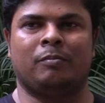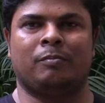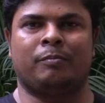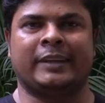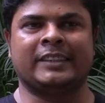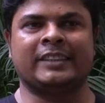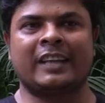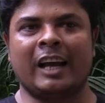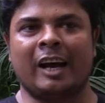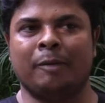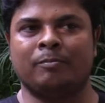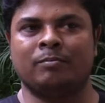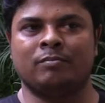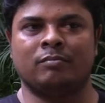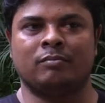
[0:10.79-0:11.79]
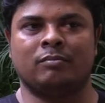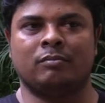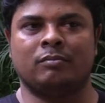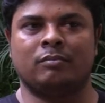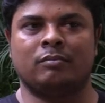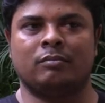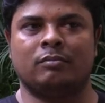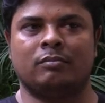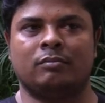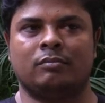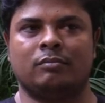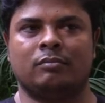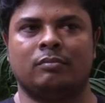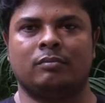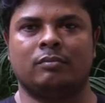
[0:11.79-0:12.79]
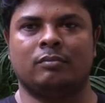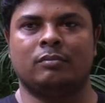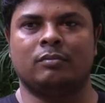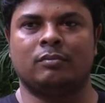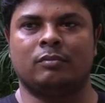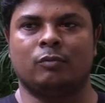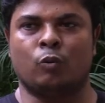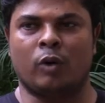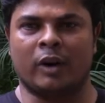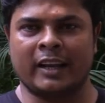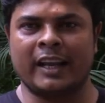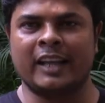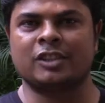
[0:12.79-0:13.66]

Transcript: Presently I'm working